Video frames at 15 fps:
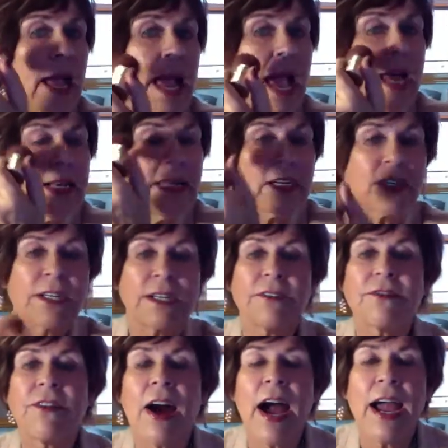and you're going to
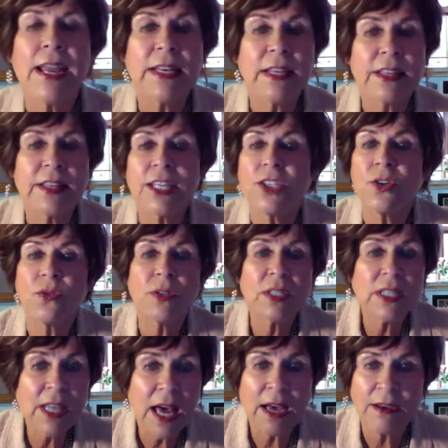find that you
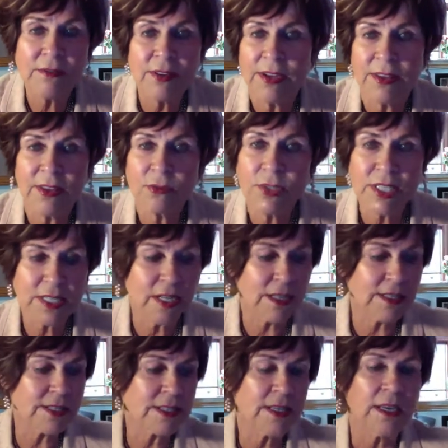love the
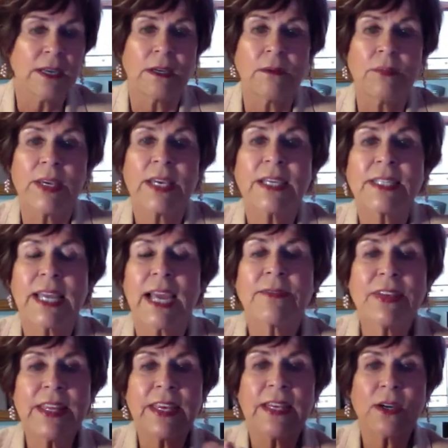results because
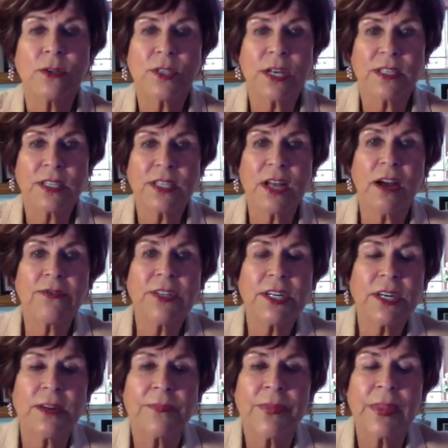everything goes on softer,
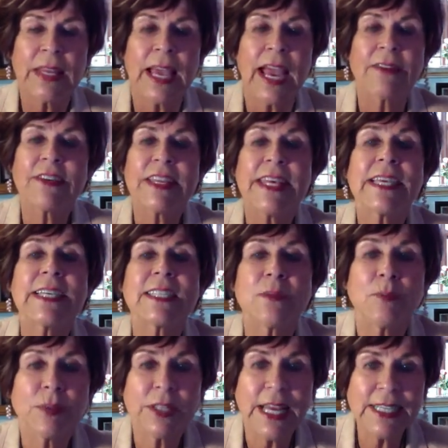everything is
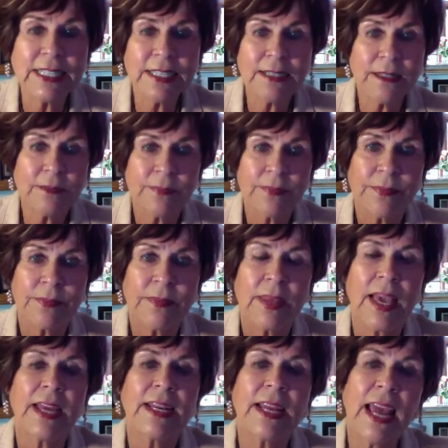blended,
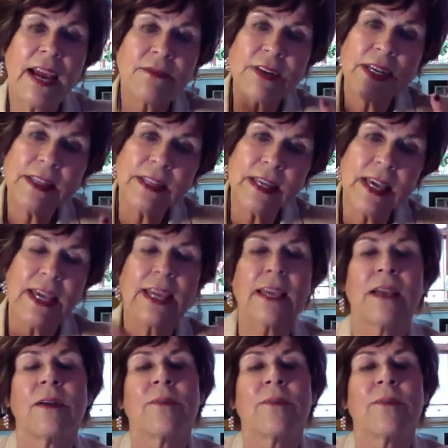and everything